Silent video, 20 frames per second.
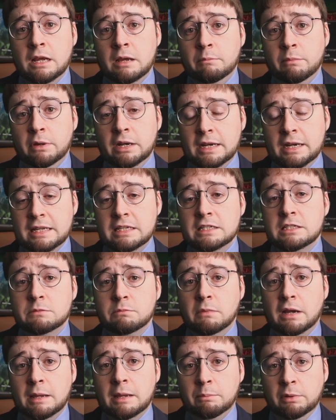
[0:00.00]
But it is
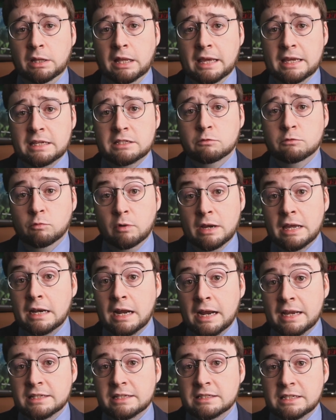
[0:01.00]
my place when
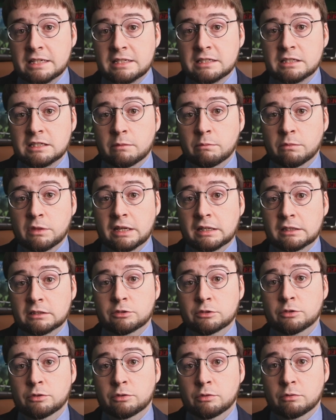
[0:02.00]
I see something
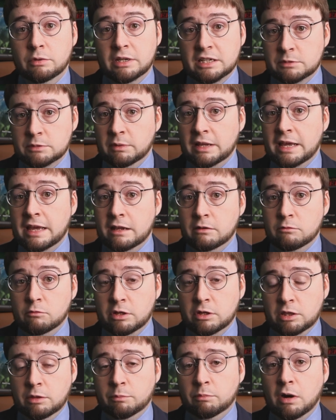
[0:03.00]
to explain
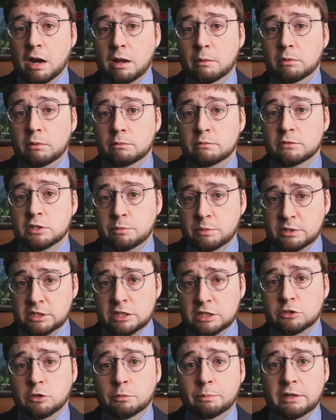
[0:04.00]
what the problems,
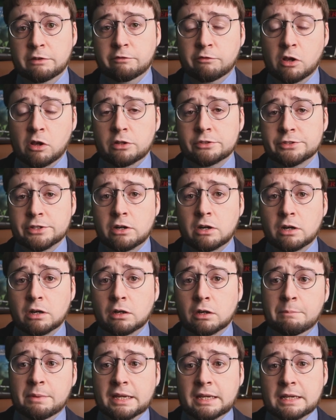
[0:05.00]
potential pitfalls
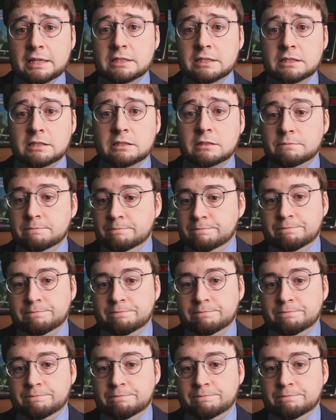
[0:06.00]
are, because